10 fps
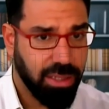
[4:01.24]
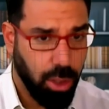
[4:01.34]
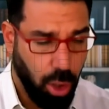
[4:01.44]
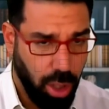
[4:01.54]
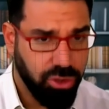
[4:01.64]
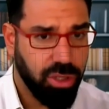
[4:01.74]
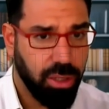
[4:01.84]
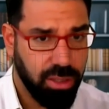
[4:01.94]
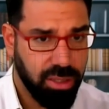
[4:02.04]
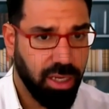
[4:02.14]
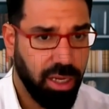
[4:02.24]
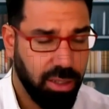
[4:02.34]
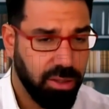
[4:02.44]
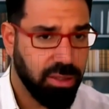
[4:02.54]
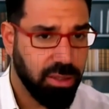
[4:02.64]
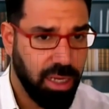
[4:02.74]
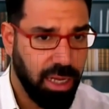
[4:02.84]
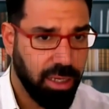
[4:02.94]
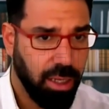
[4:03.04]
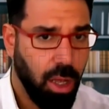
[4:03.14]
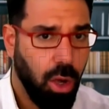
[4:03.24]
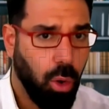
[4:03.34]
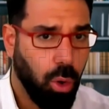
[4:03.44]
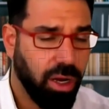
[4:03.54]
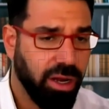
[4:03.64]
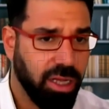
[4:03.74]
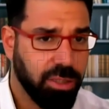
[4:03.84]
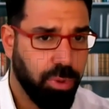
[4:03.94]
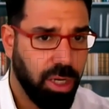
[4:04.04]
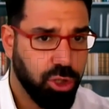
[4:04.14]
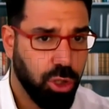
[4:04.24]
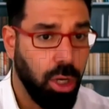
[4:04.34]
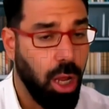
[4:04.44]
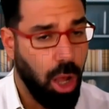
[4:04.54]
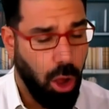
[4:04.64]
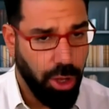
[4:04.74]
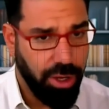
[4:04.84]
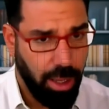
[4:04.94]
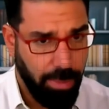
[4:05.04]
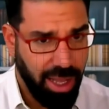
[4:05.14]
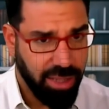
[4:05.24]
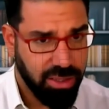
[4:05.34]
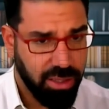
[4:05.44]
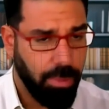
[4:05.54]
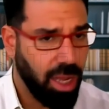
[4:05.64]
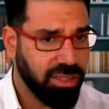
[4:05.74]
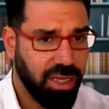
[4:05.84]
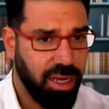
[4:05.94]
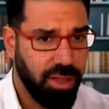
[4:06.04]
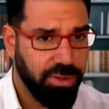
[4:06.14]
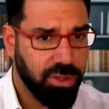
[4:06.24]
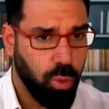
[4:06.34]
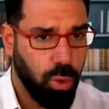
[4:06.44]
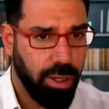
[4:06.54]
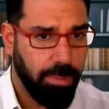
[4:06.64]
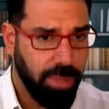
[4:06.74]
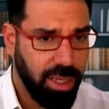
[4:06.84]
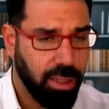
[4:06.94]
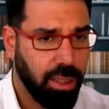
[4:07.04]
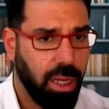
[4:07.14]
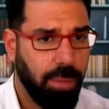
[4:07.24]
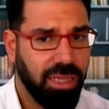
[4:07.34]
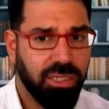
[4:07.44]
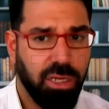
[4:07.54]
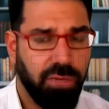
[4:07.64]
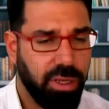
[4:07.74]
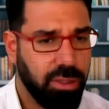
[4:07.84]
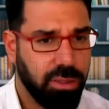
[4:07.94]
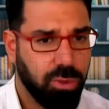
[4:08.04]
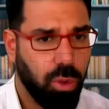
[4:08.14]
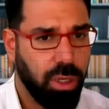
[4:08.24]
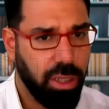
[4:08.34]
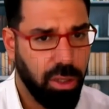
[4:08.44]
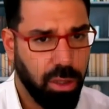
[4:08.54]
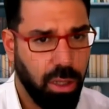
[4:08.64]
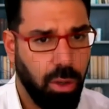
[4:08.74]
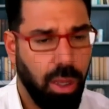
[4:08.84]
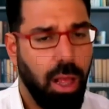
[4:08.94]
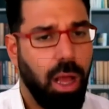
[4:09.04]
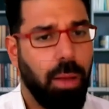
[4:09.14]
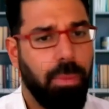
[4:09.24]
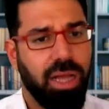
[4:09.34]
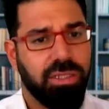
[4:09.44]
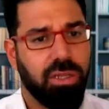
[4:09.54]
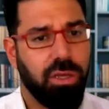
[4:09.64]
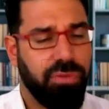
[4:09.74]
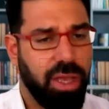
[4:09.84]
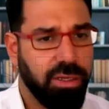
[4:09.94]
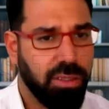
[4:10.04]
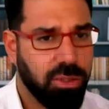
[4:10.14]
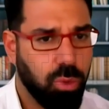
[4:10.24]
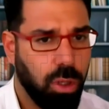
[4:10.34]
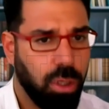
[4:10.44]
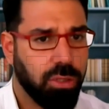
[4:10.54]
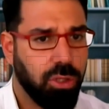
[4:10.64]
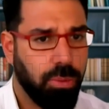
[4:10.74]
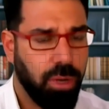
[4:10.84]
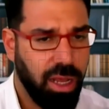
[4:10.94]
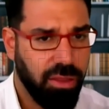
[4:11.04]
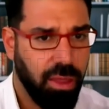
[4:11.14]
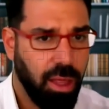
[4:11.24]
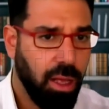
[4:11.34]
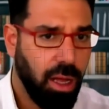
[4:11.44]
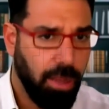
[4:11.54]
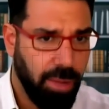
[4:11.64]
Hamas launched and instigated this attack, organized pressure on Hamas. Hamas can end this war immediately. Hamas could have ended this war a year ago. Hamas could have ended this war on October 8th.